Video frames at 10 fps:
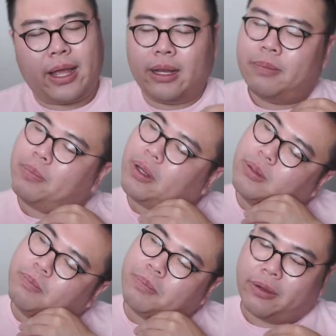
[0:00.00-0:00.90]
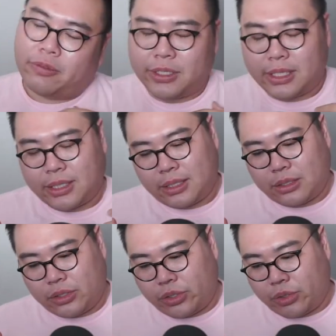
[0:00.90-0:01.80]
had a bit of
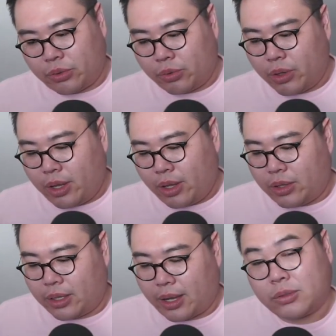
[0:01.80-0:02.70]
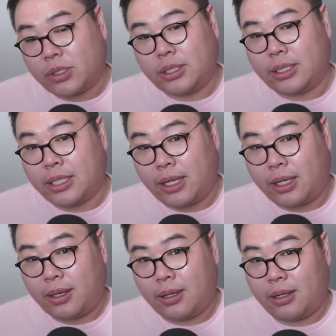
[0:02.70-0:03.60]
resistance to the kind of
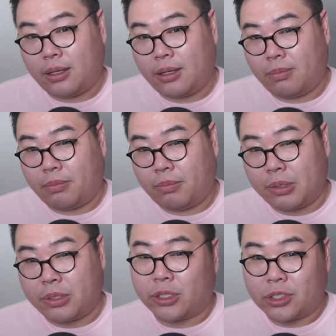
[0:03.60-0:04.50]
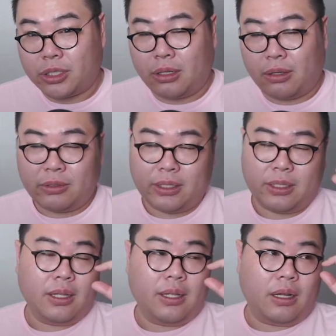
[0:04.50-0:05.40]
staid production of it,
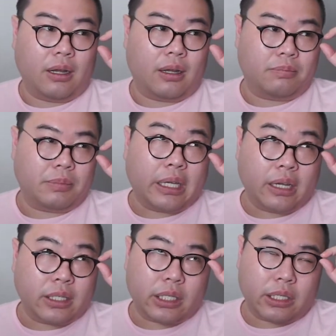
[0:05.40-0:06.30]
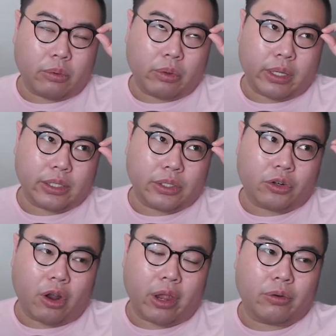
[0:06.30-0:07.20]
because it is a
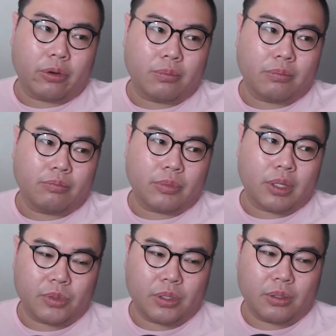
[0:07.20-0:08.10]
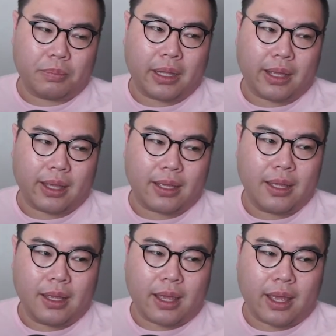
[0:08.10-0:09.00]
drawing room play
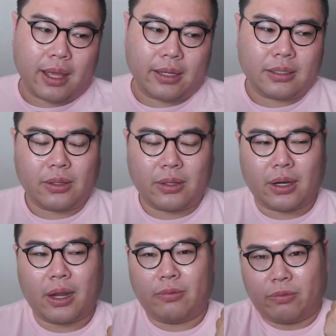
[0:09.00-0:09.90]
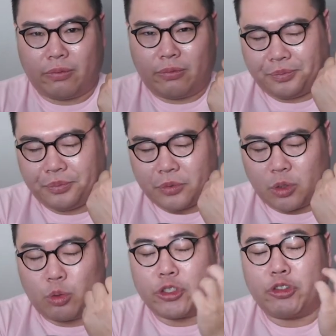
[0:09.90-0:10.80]
and they're kind of
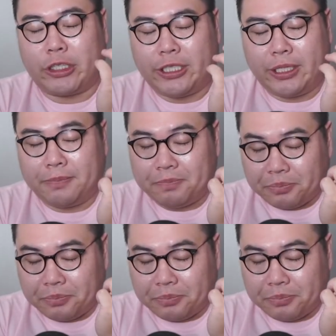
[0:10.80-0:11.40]
restricted